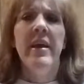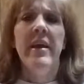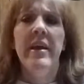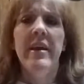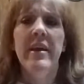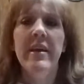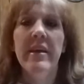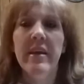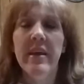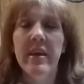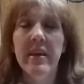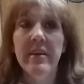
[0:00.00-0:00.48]

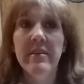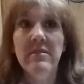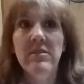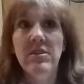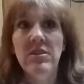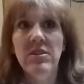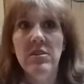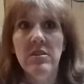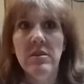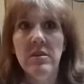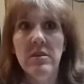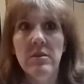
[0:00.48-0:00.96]
It
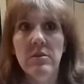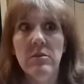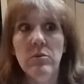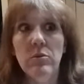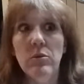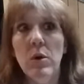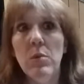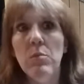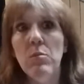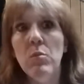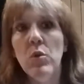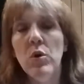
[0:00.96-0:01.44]
gives
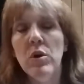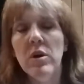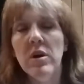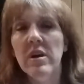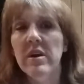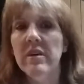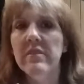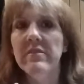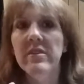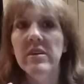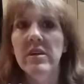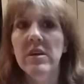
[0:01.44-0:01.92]
you more
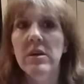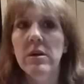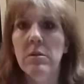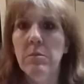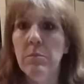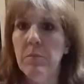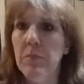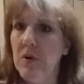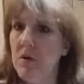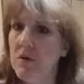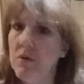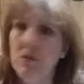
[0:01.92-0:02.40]
of a
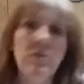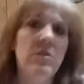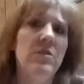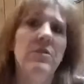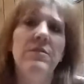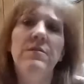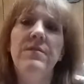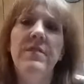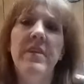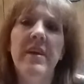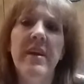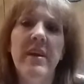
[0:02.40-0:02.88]

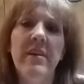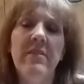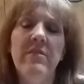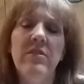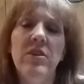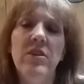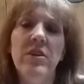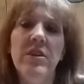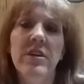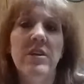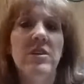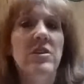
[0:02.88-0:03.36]
bolder
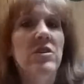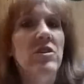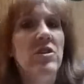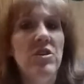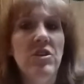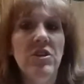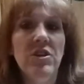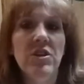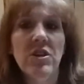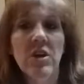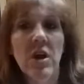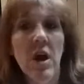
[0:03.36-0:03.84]
flavor. You can
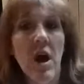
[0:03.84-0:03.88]
do your